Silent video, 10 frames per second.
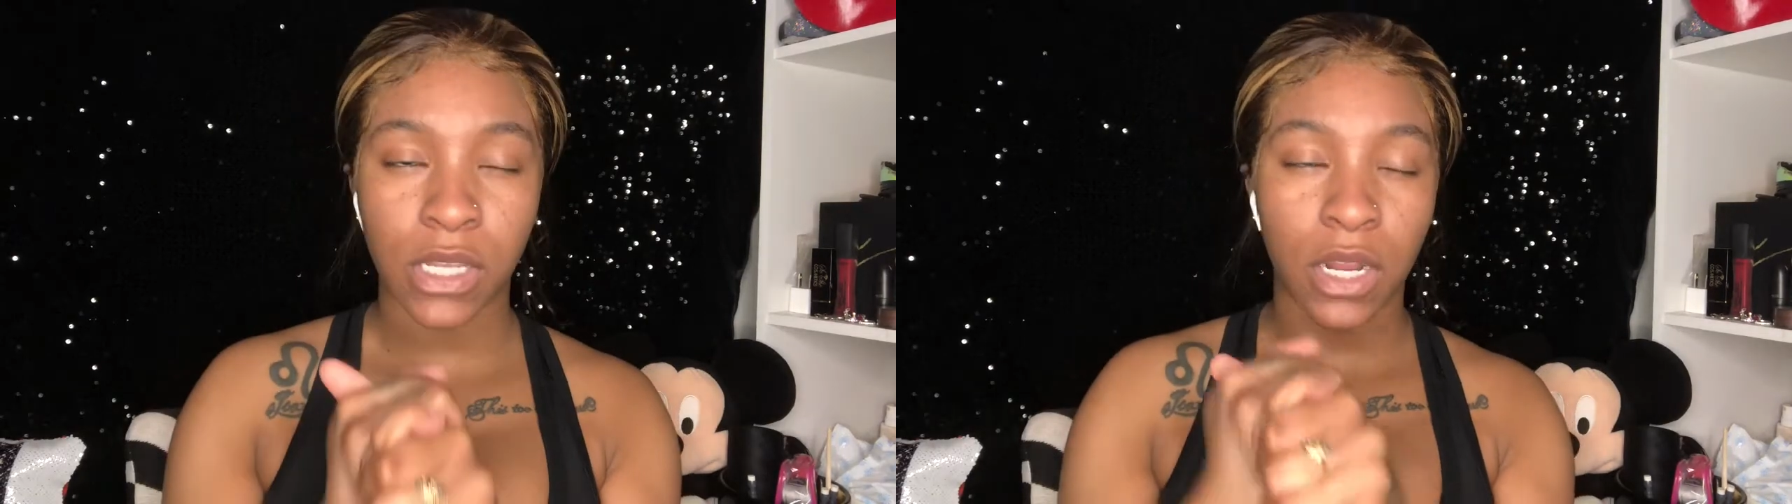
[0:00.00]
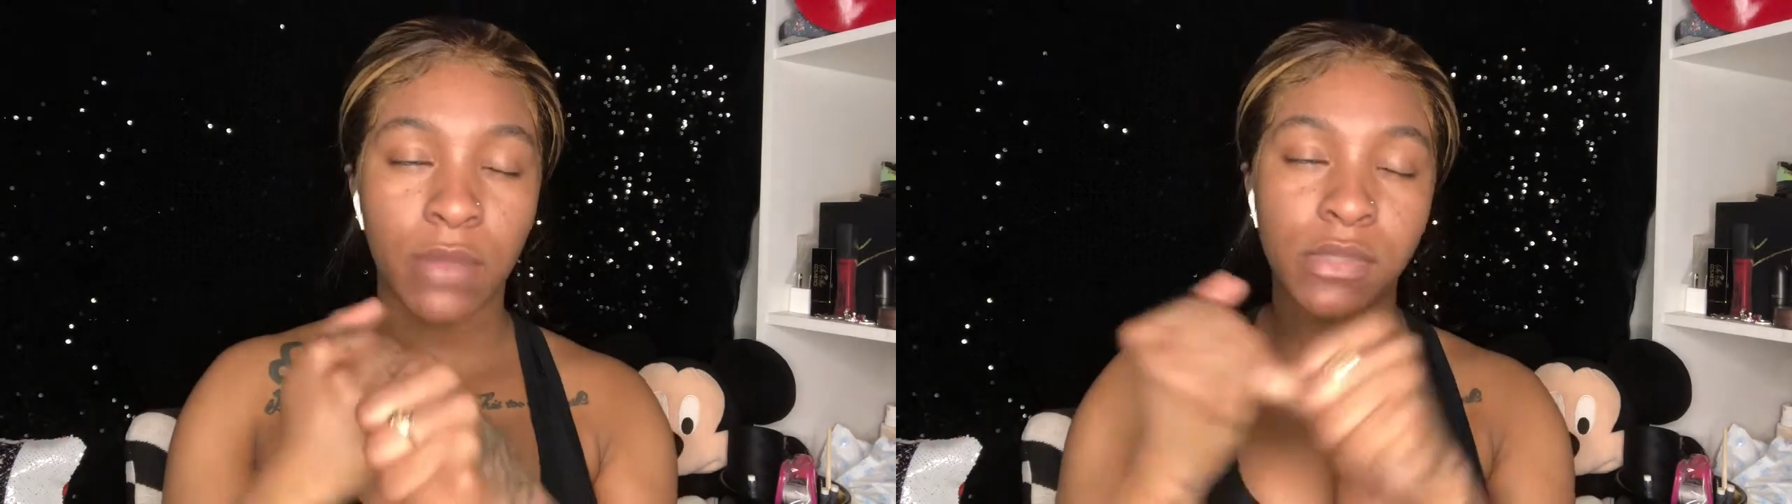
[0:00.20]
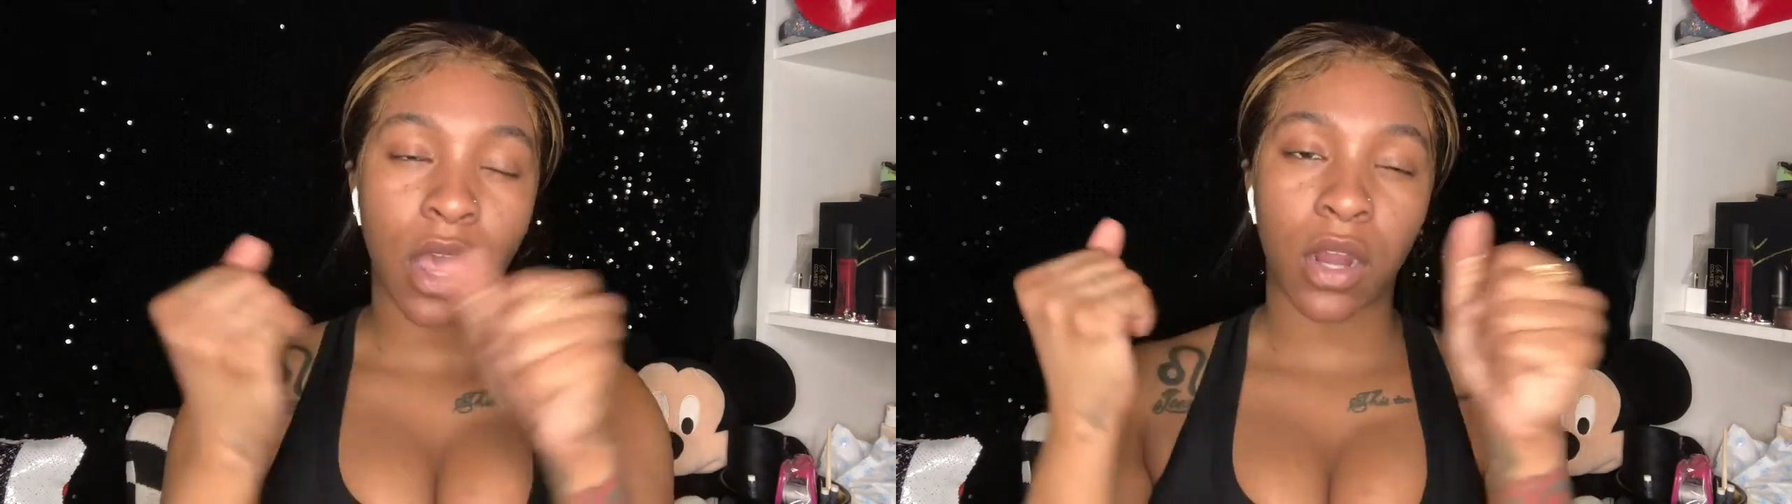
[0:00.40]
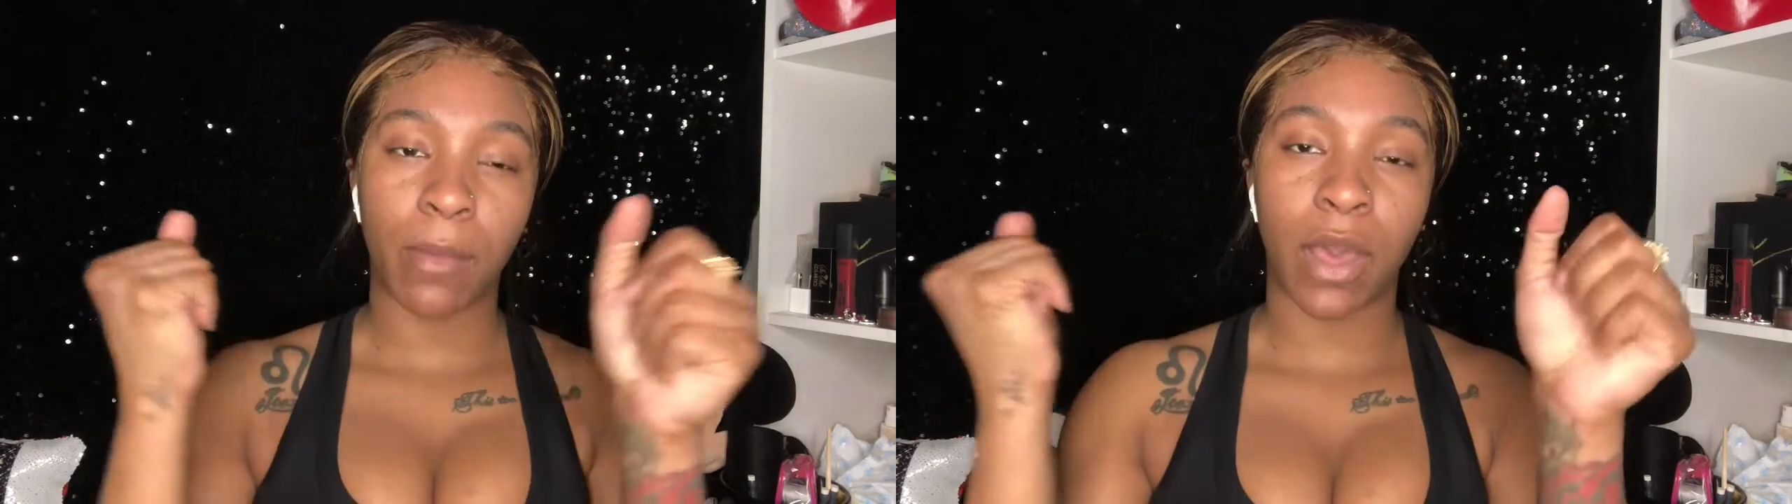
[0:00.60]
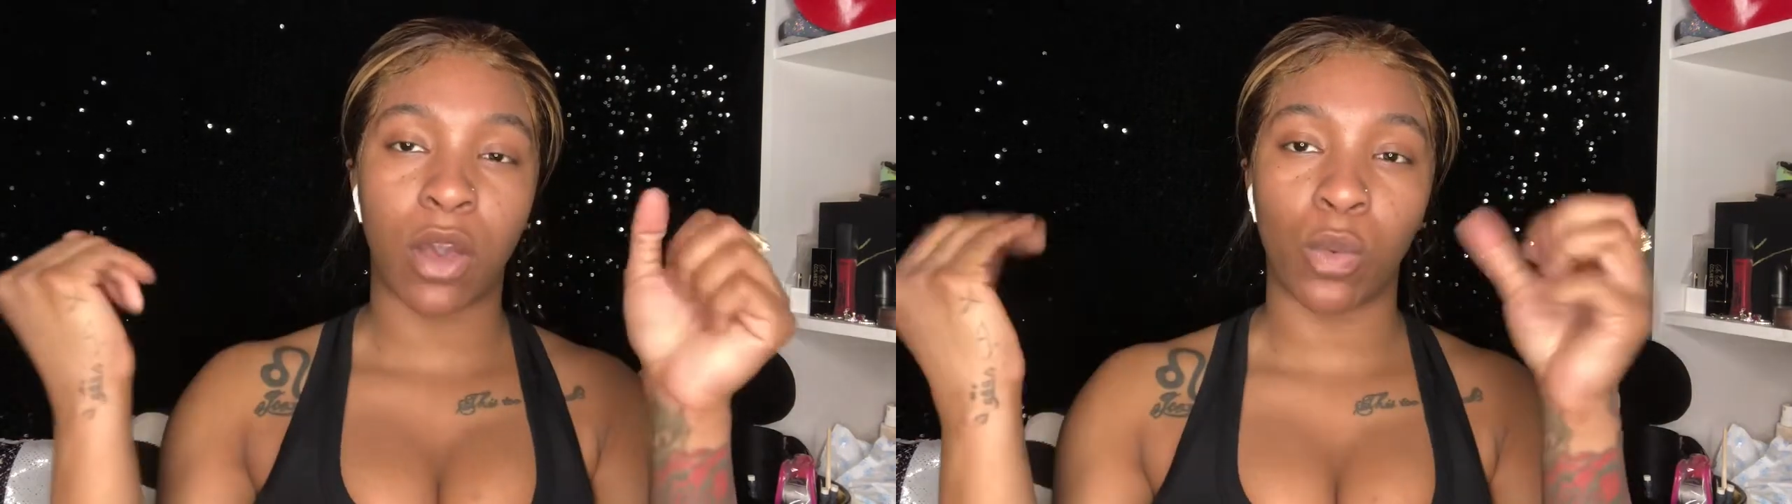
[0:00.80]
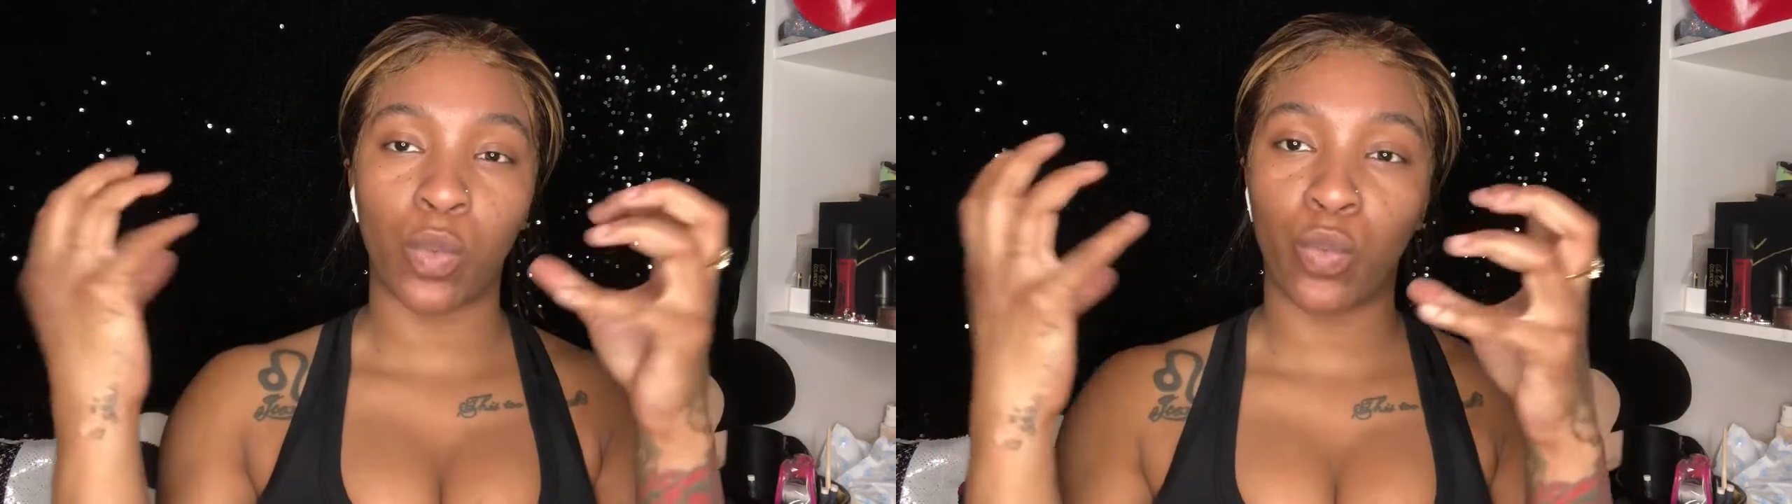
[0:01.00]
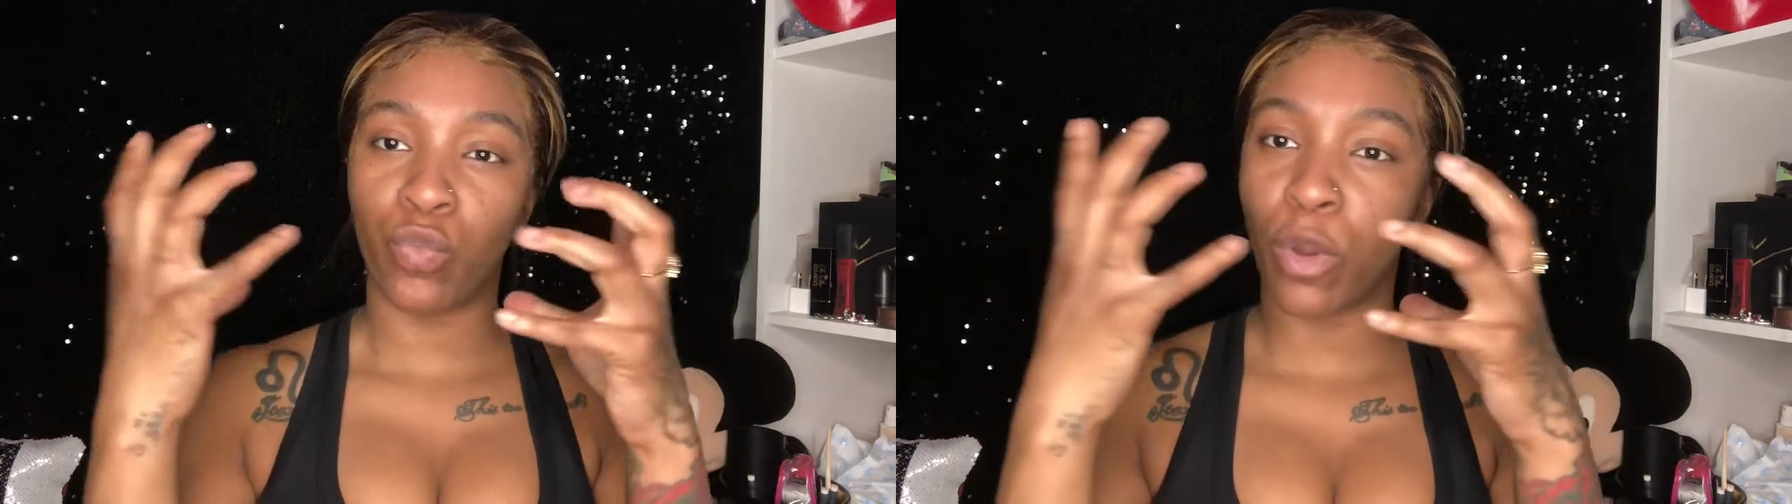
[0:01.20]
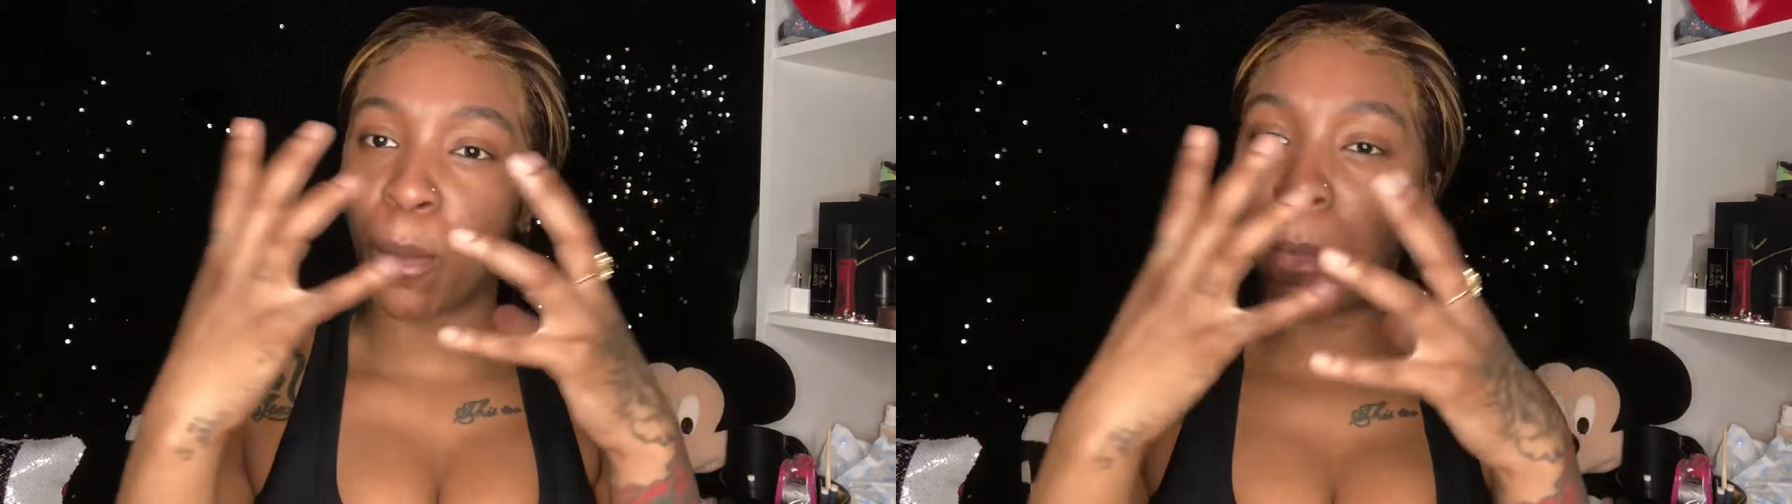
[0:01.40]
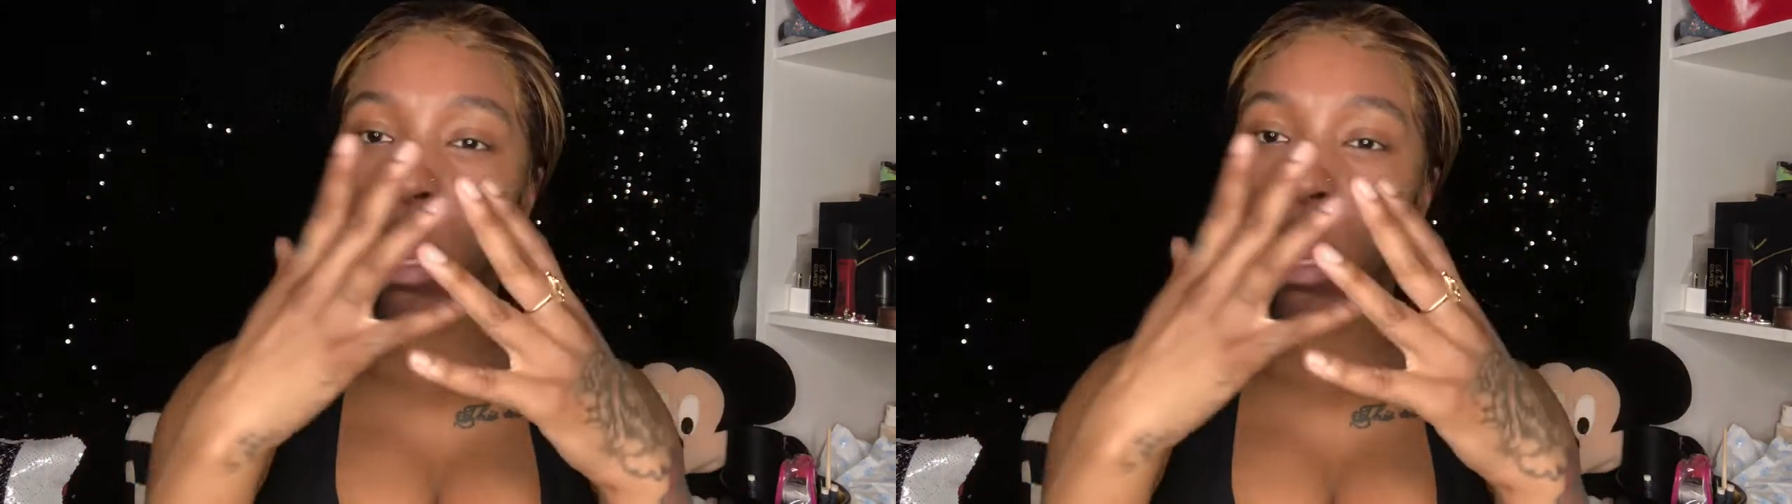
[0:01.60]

I'm talking about from